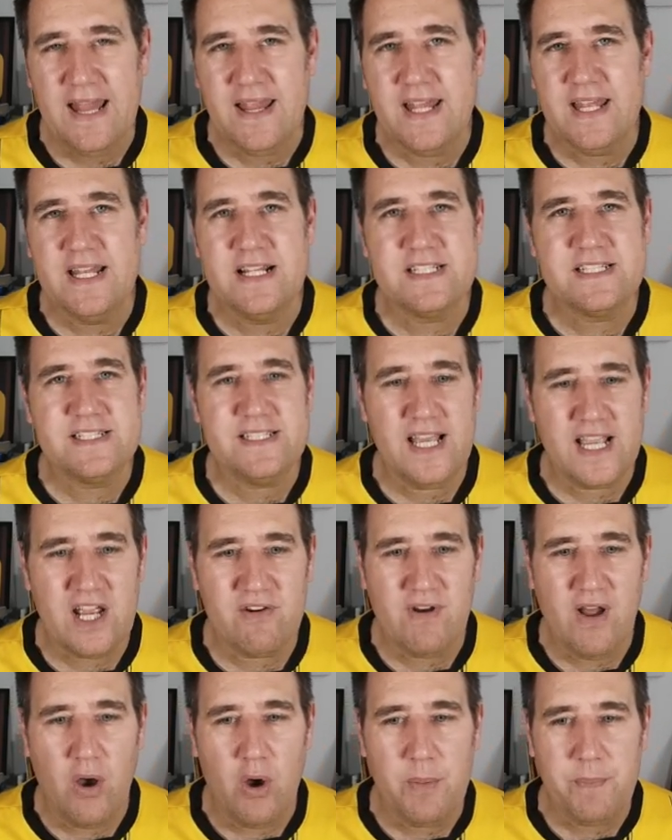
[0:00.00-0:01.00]
And second
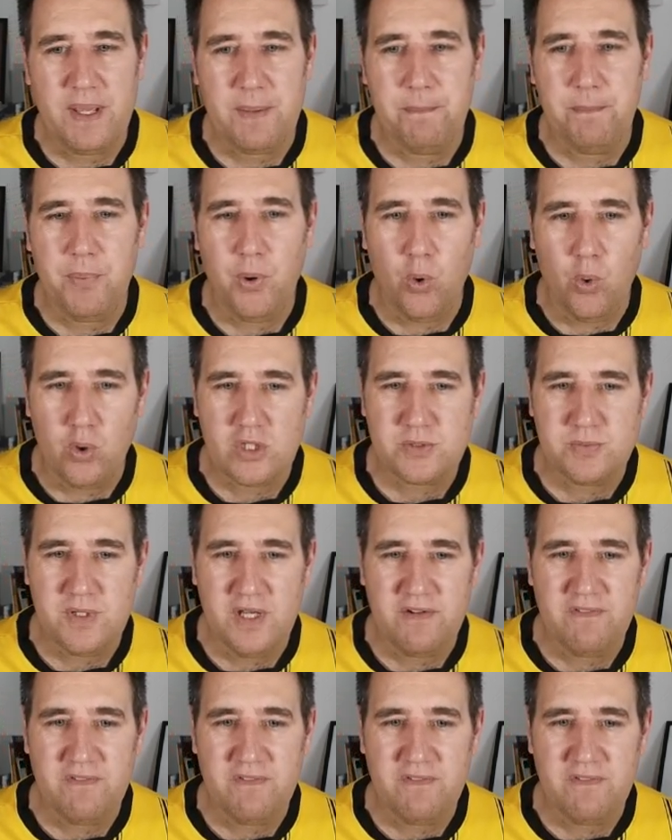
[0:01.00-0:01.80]
round, we beat Portsmouth.